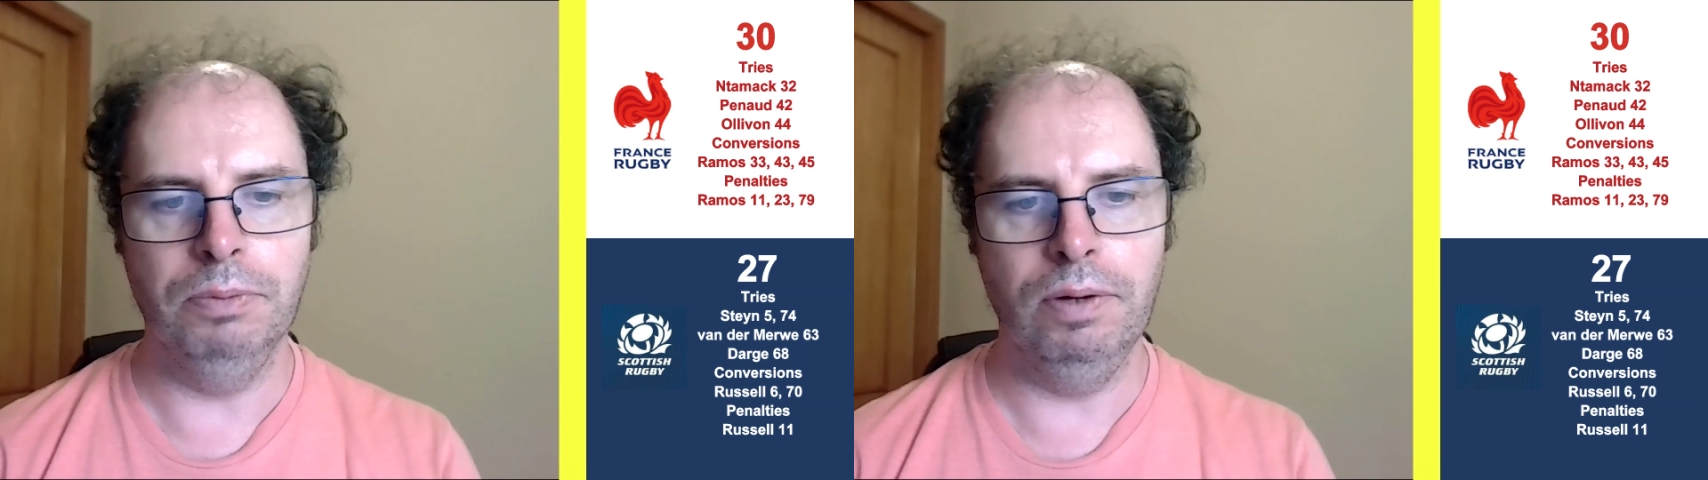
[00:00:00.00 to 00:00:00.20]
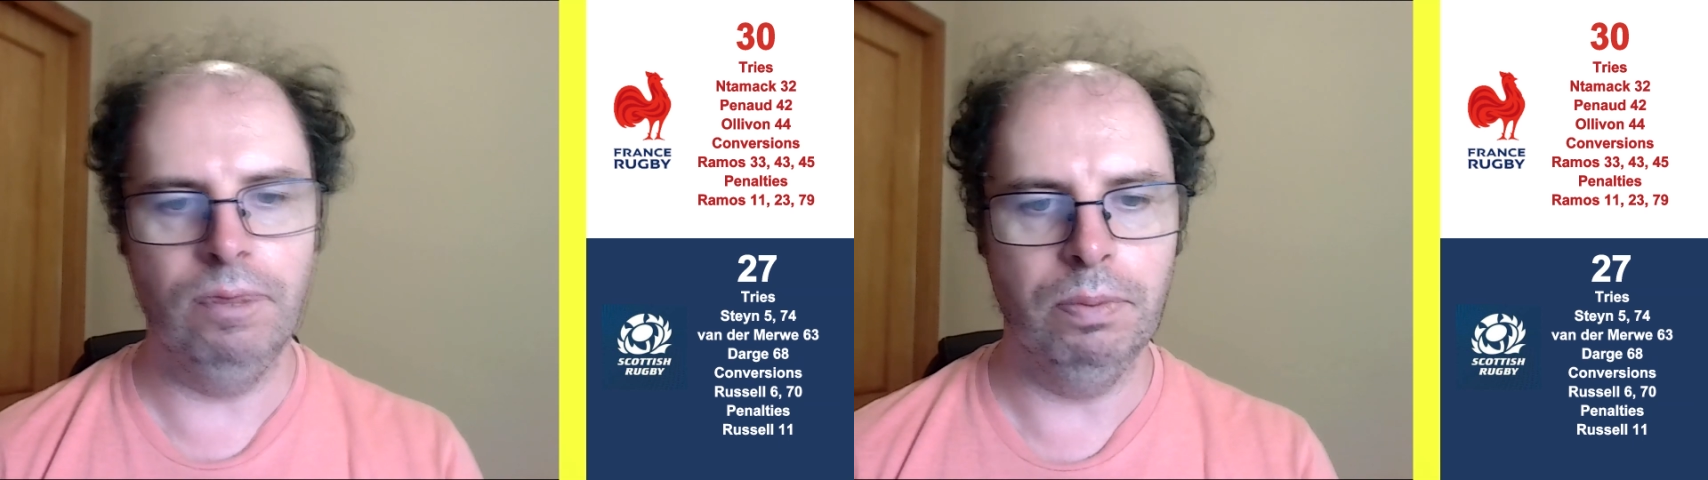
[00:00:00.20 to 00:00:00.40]

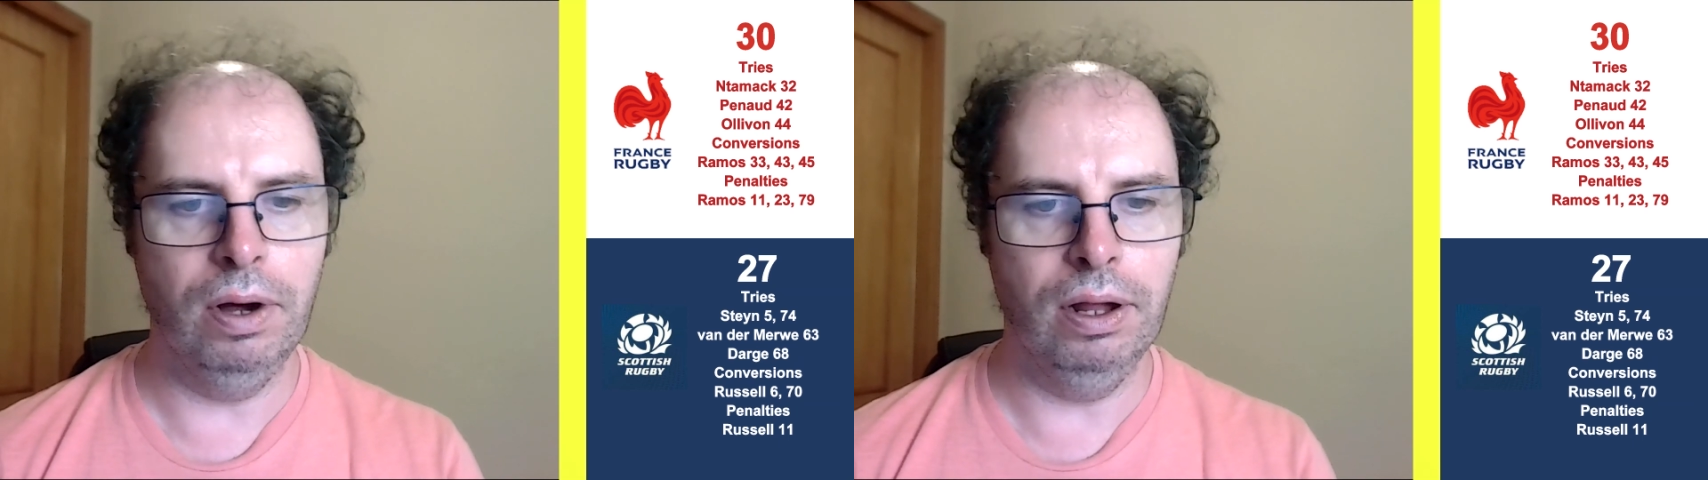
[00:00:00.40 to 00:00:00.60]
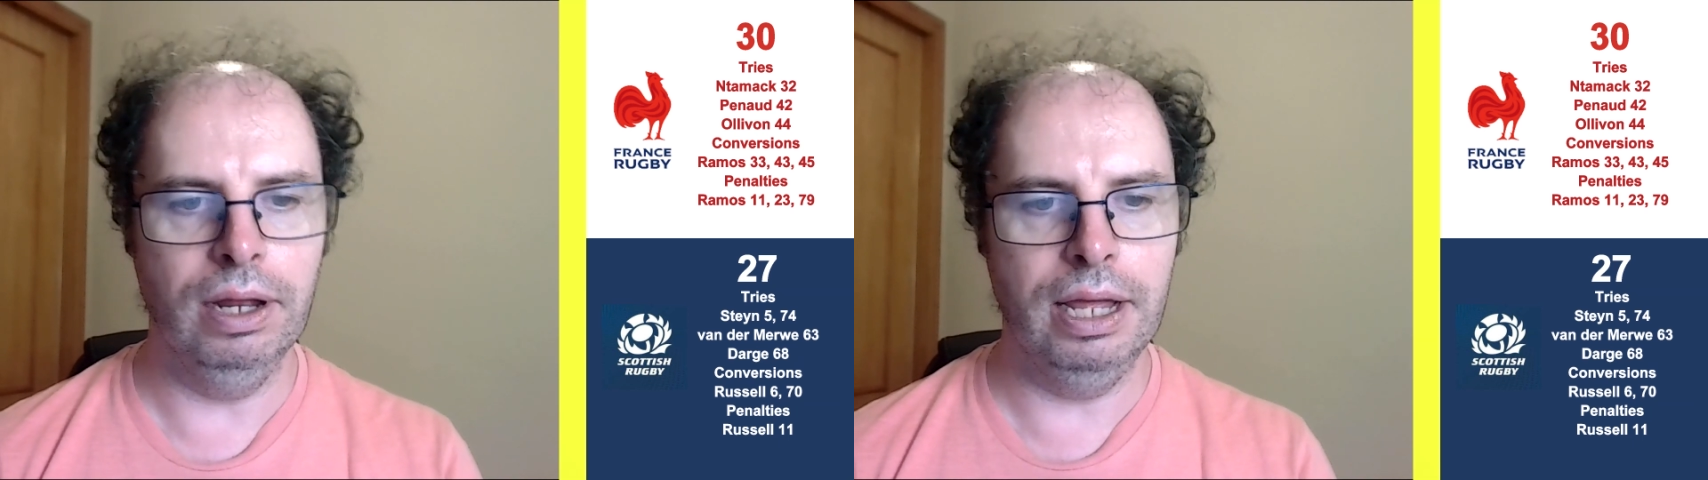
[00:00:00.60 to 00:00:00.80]
as they were
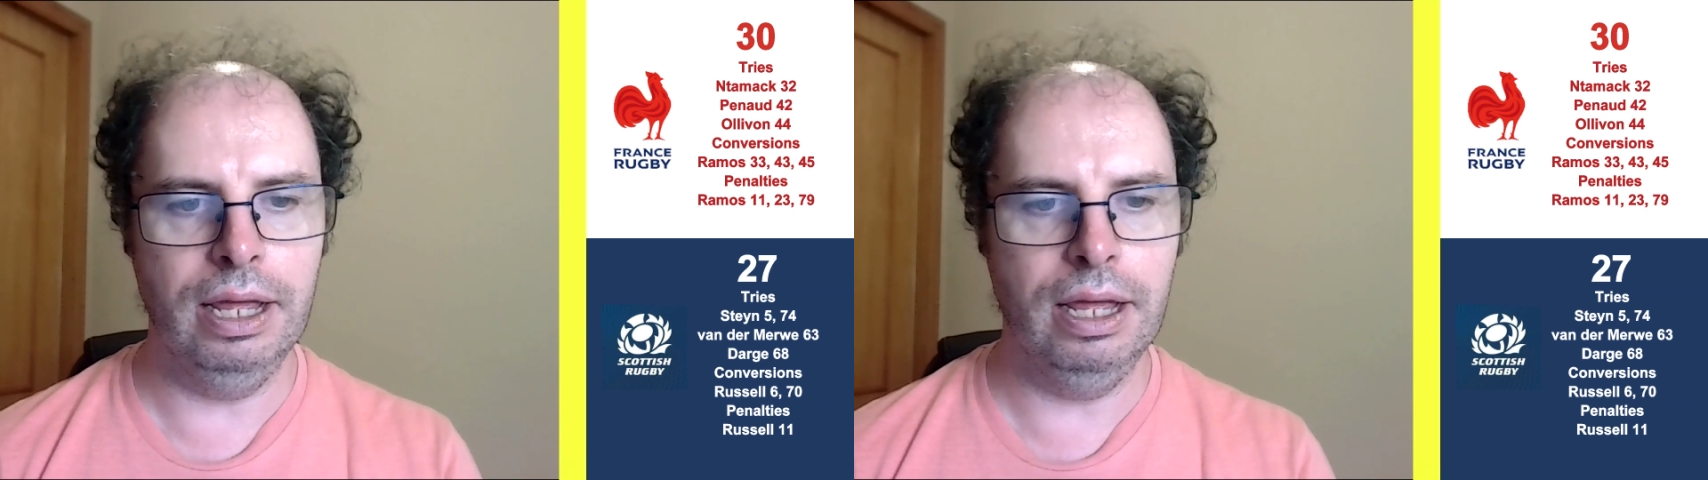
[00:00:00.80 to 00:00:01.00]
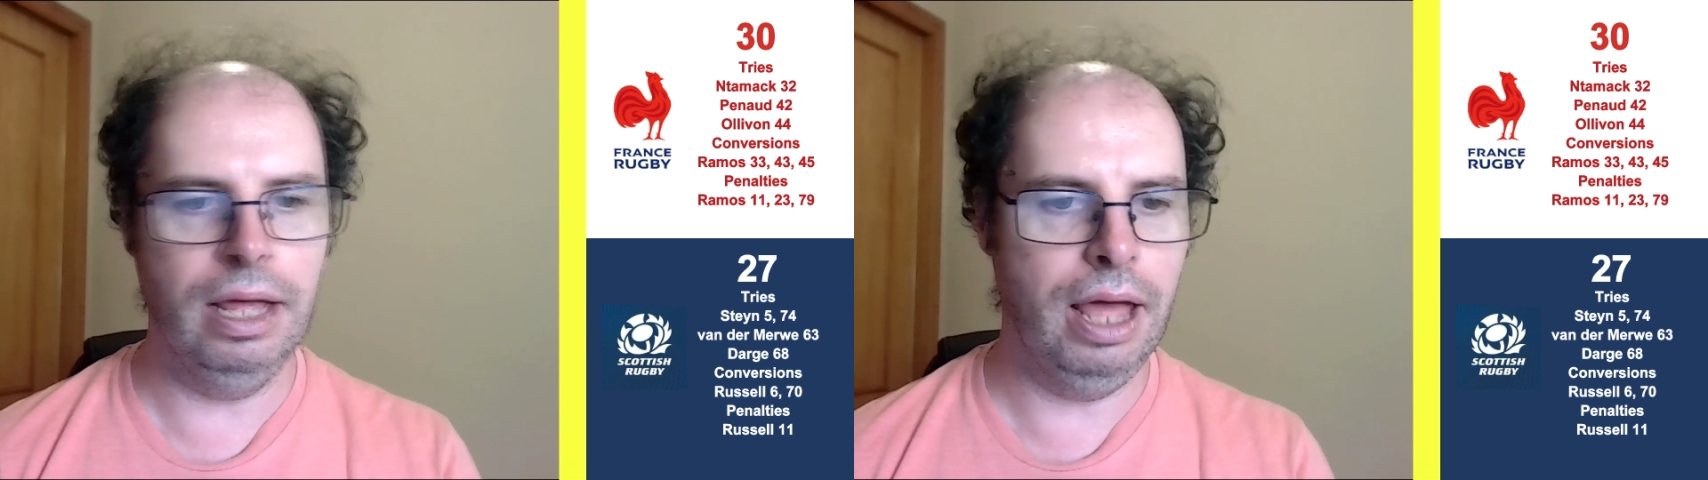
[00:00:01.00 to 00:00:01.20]
moving the
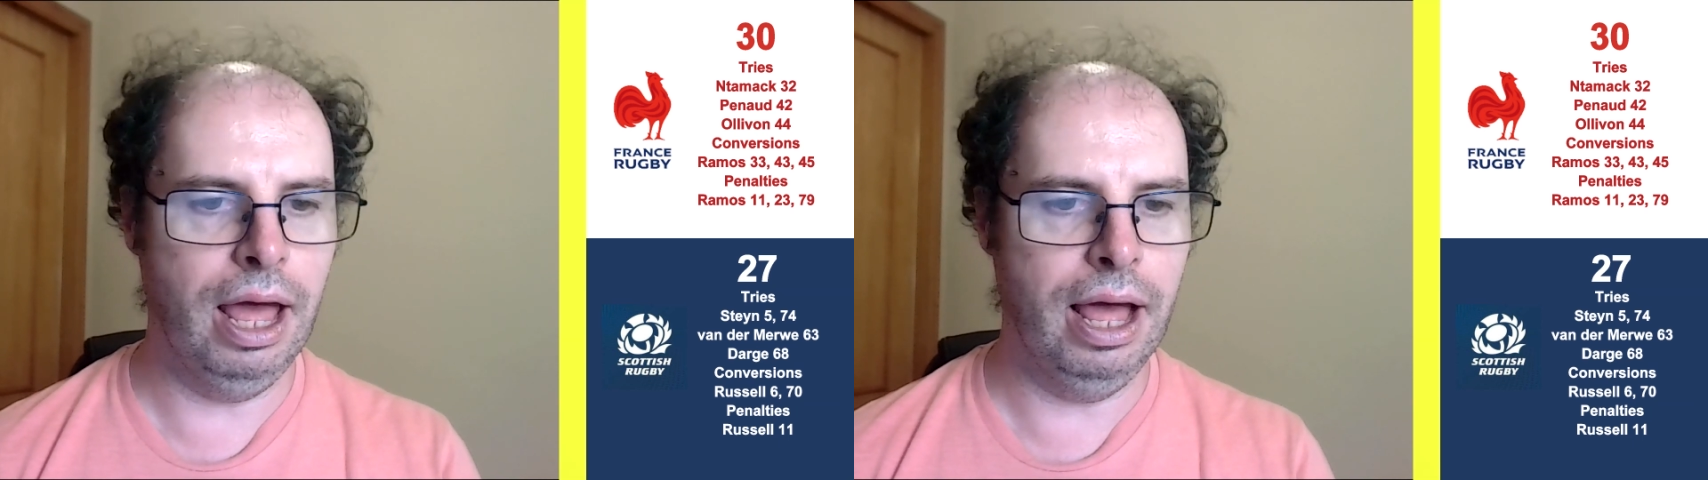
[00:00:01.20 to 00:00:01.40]
ball